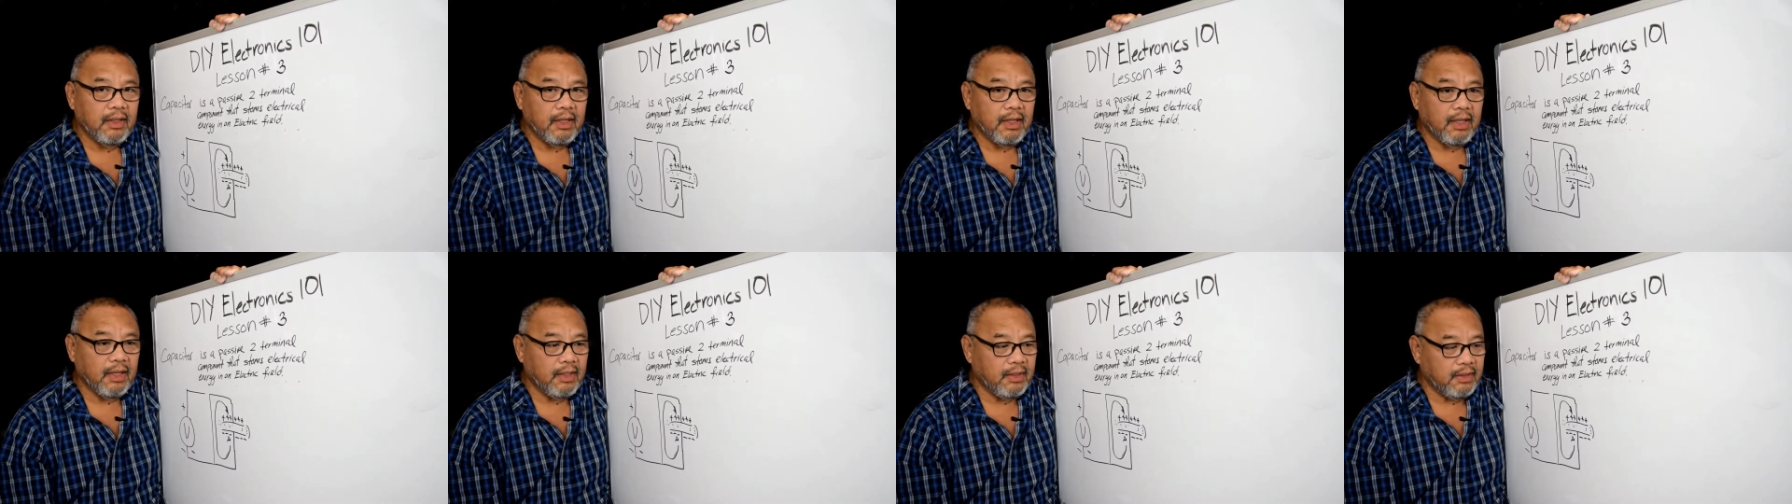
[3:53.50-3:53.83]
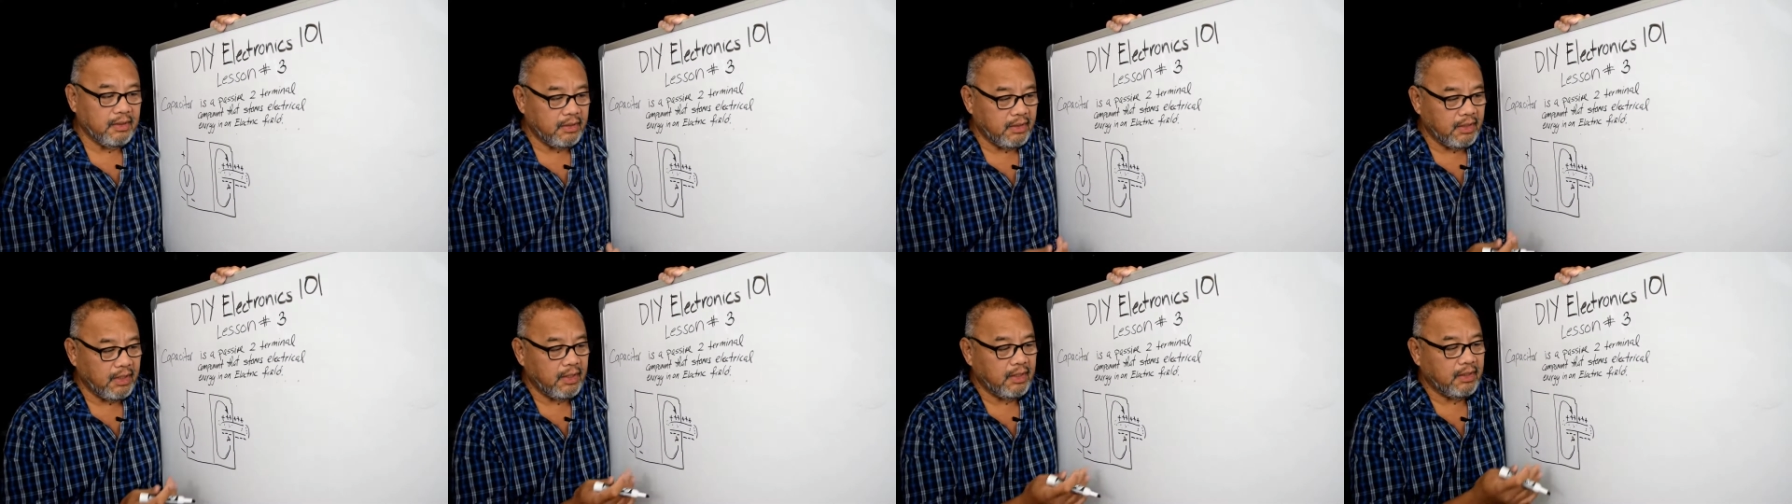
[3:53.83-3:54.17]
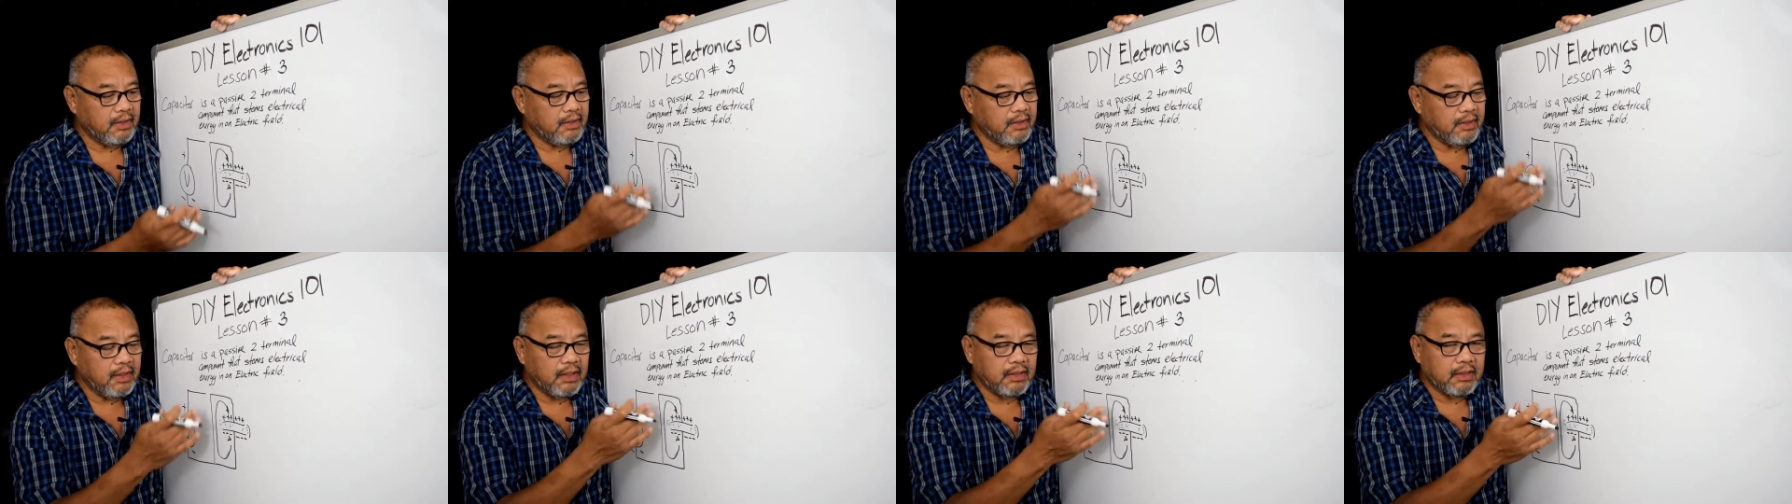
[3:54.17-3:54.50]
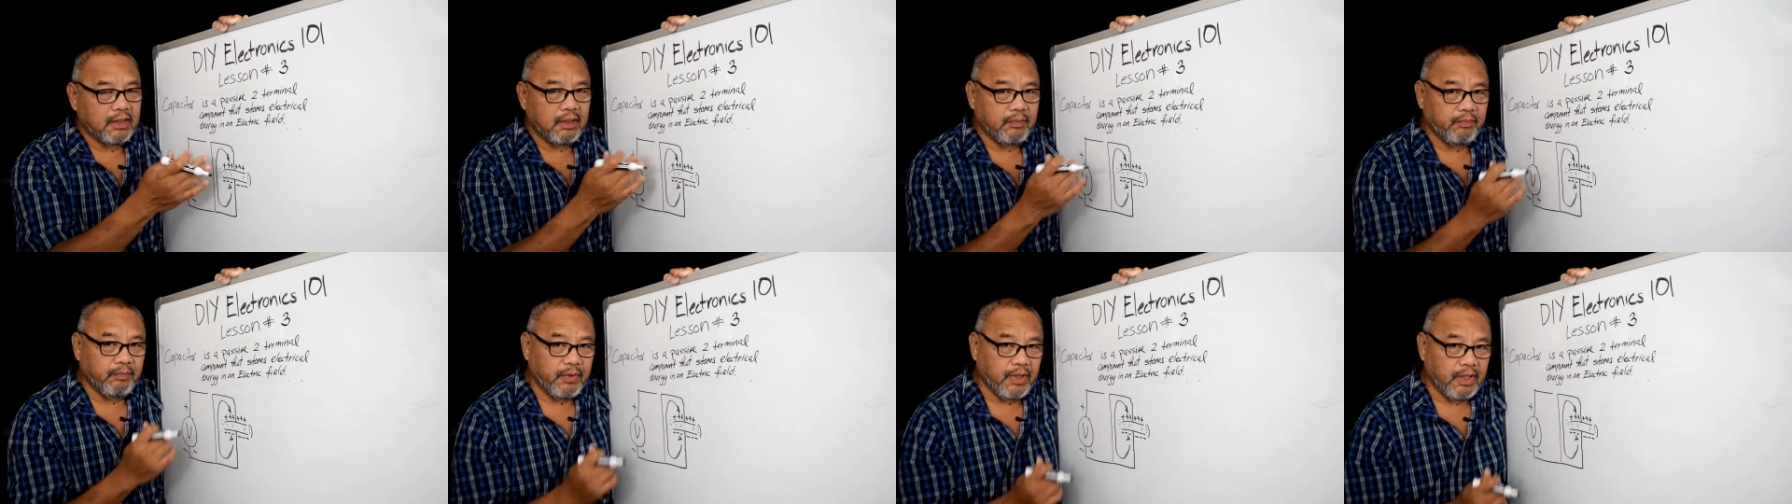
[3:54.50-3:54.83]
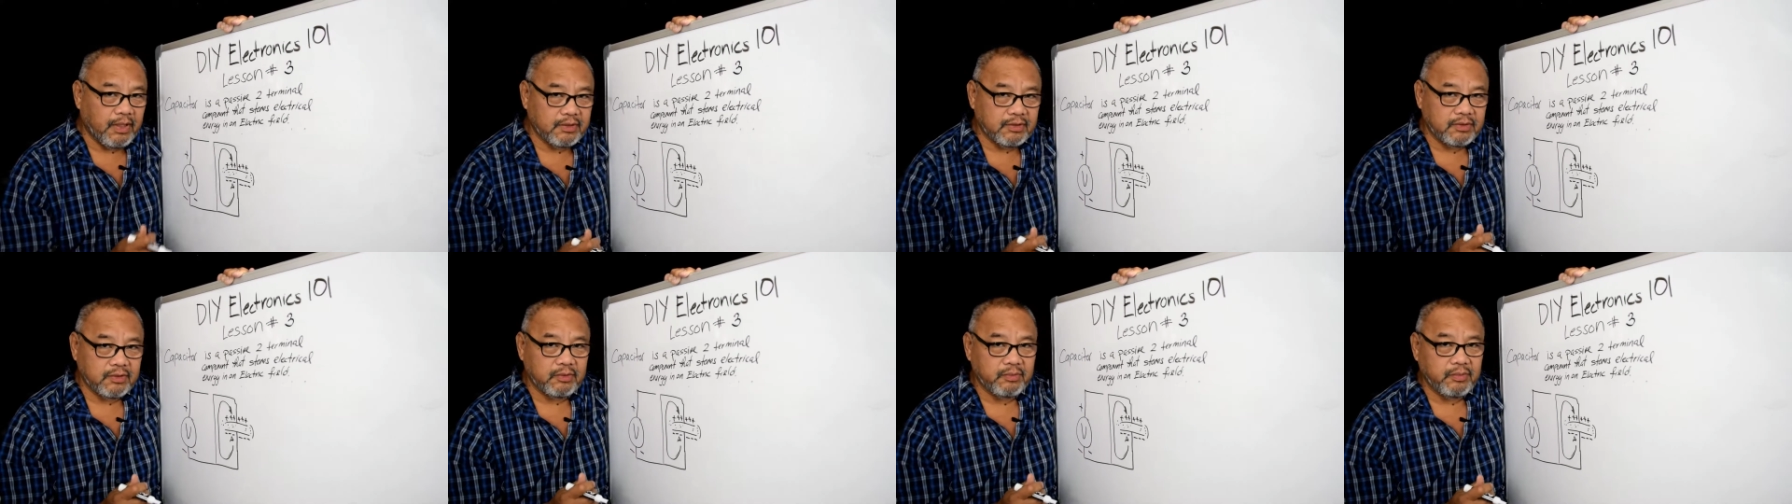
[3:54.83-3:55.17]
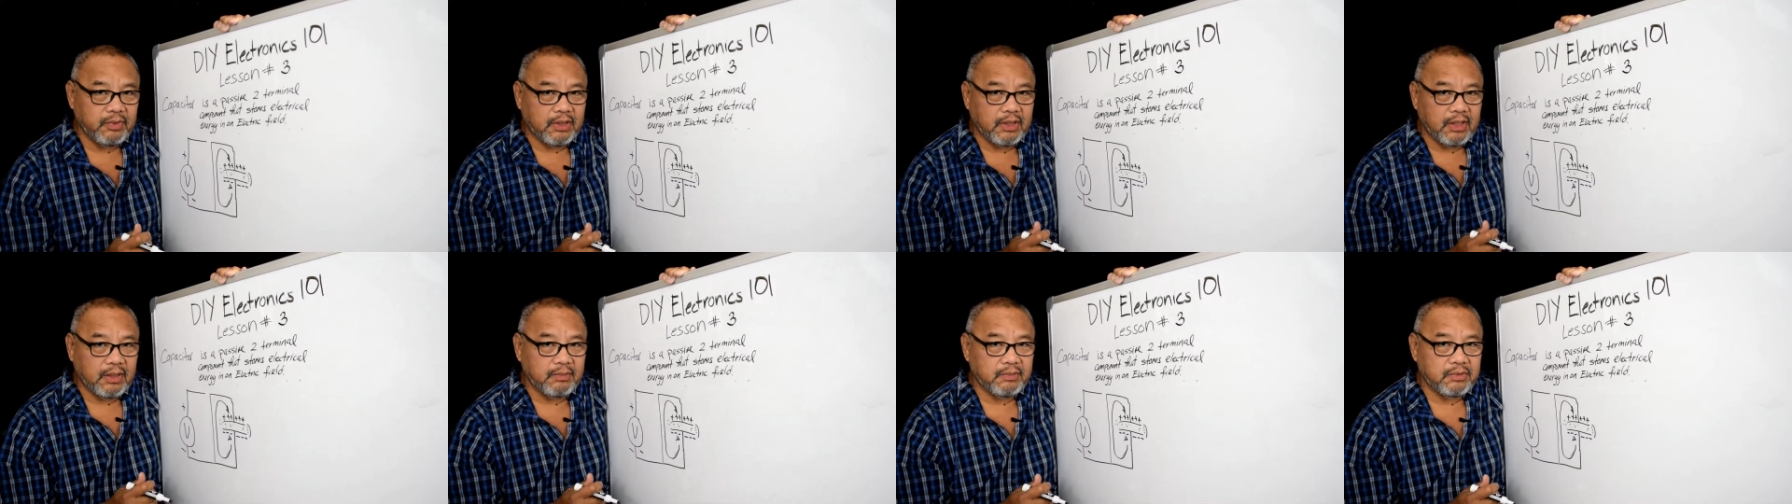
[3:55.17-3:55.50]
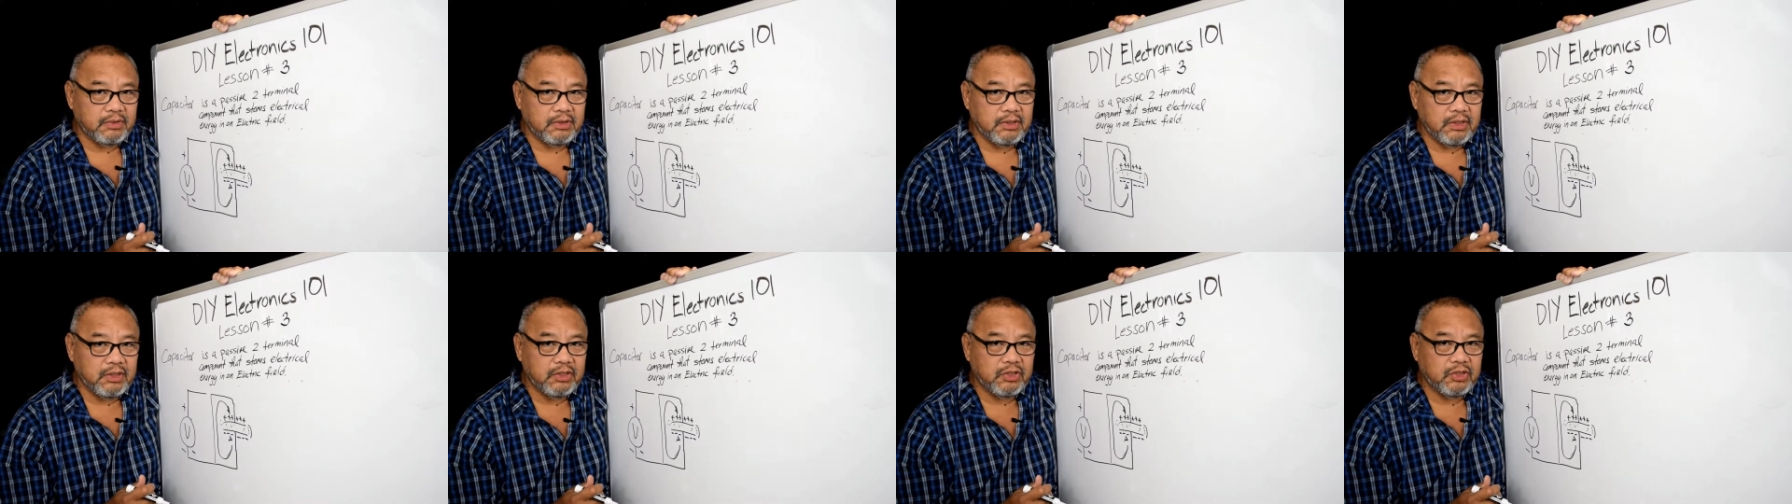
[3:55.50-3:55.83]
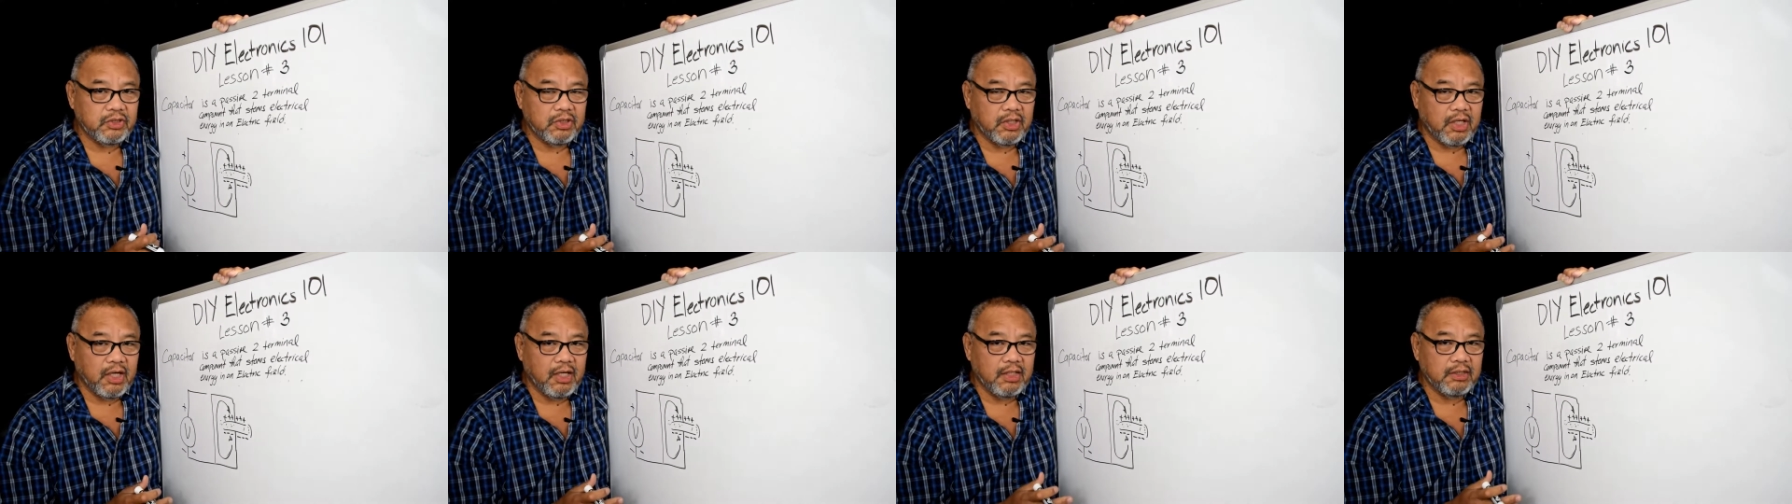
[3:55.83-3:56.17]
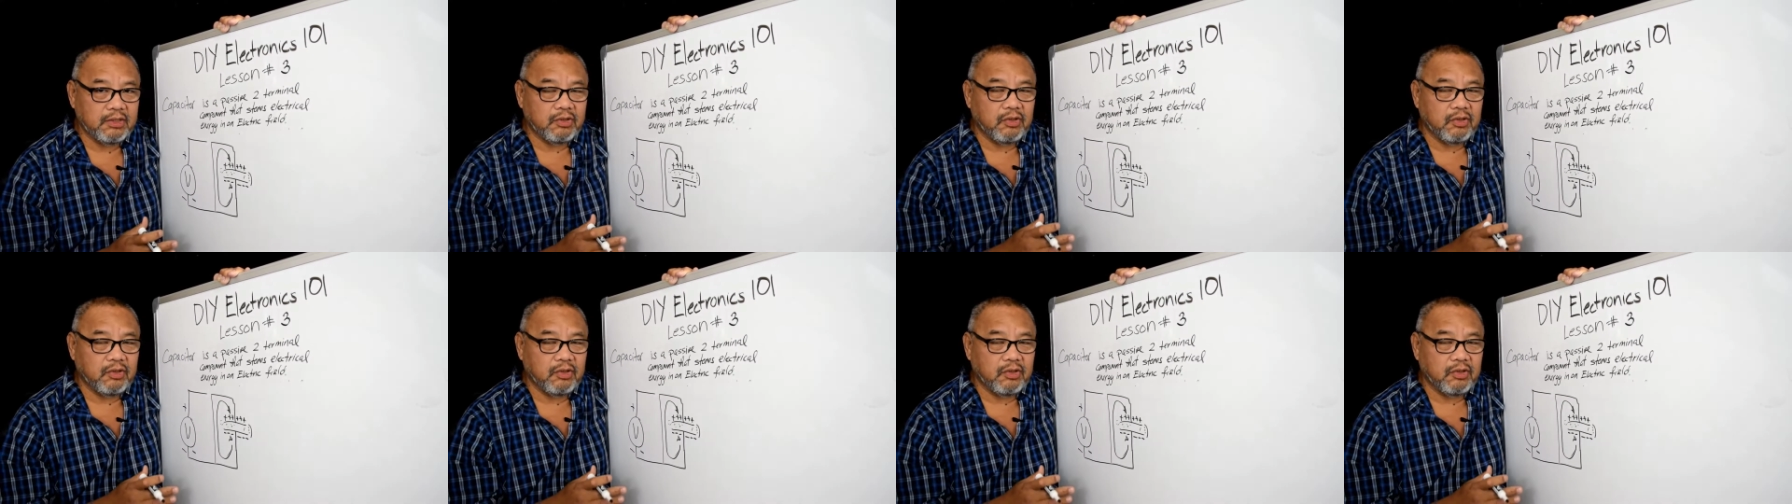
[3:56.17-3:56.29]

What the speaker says: and then that capacitor becomes discharged